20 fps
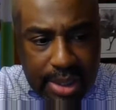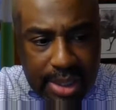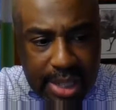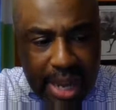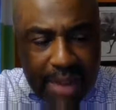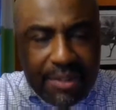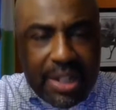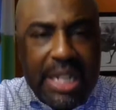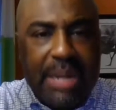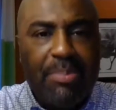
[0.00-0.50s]

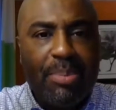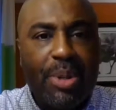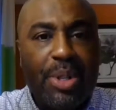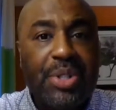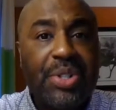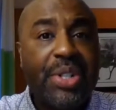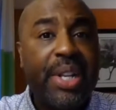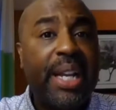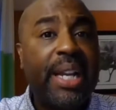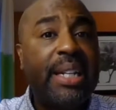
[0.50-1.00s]

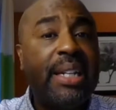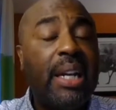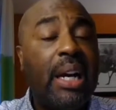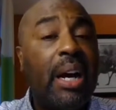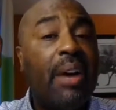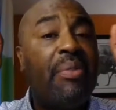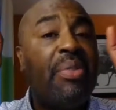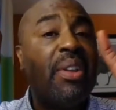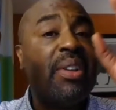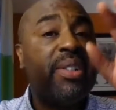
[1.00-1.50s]

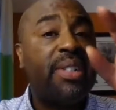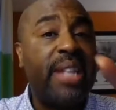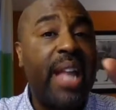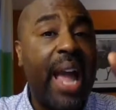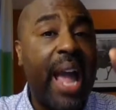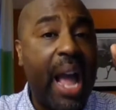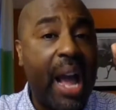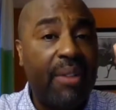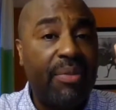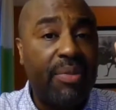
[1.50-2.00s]
70% of the
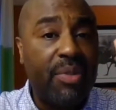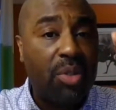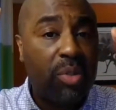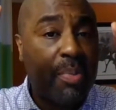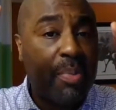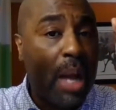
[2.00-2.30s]
staff,